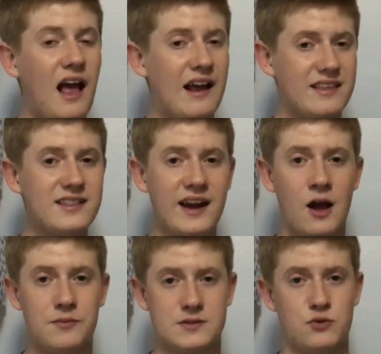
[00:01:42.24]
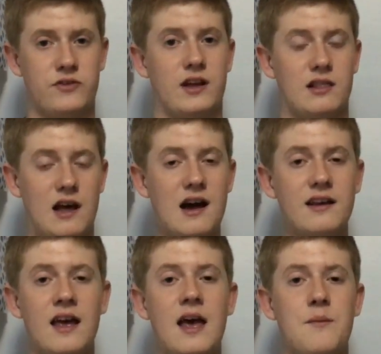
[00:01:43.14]
I think that helped this movie a
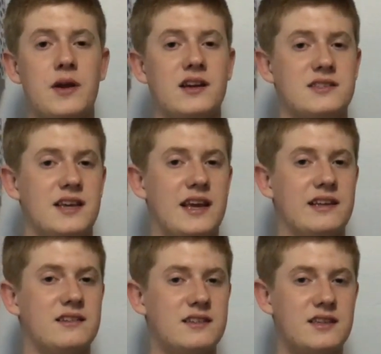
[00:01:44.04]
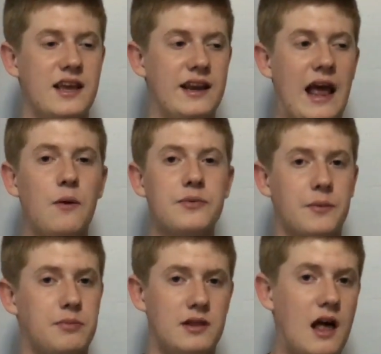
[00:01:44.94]
lot because it helped the
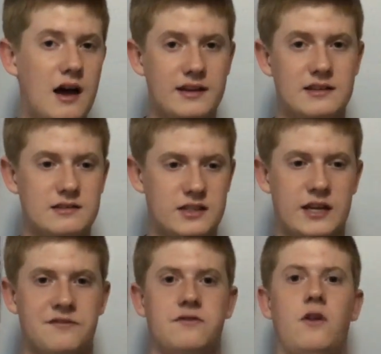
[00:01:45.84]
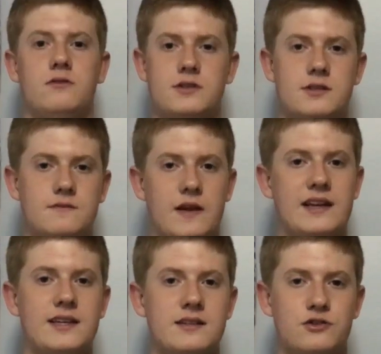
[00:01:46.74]
plot convulse.
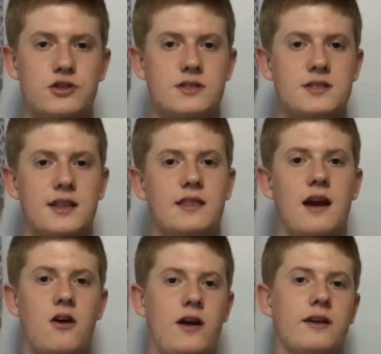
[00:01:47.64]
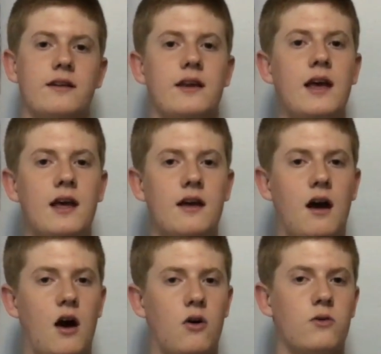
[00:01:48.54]
It didn't just sit there and,
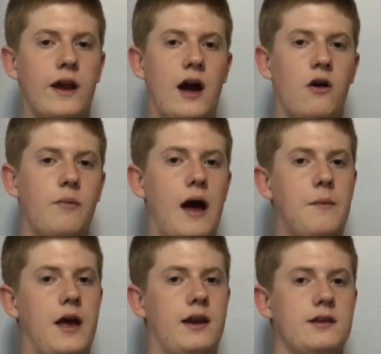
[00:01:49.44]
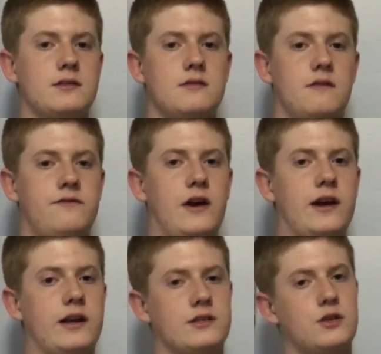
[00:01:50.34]
oh, now Batman is
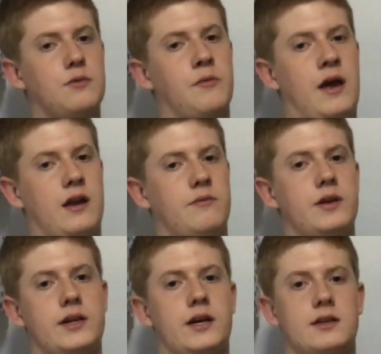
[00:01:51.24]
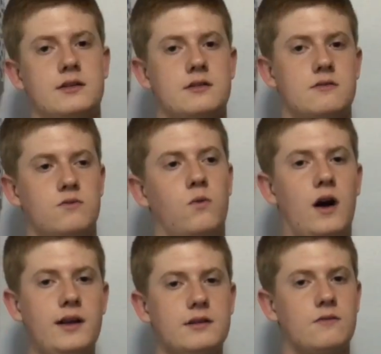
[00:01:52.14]
fighting Superman because
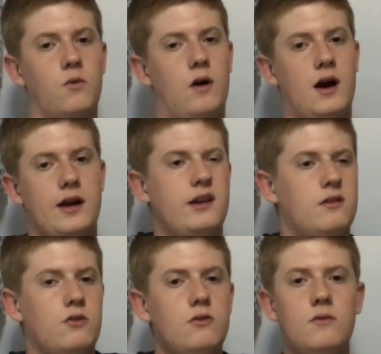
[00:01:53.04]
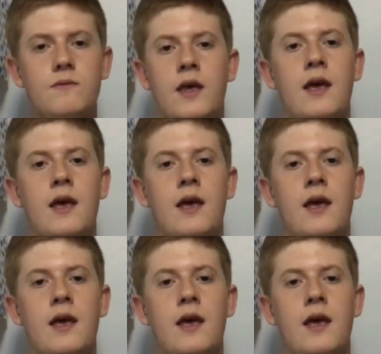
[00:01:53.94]
what? Why? Who?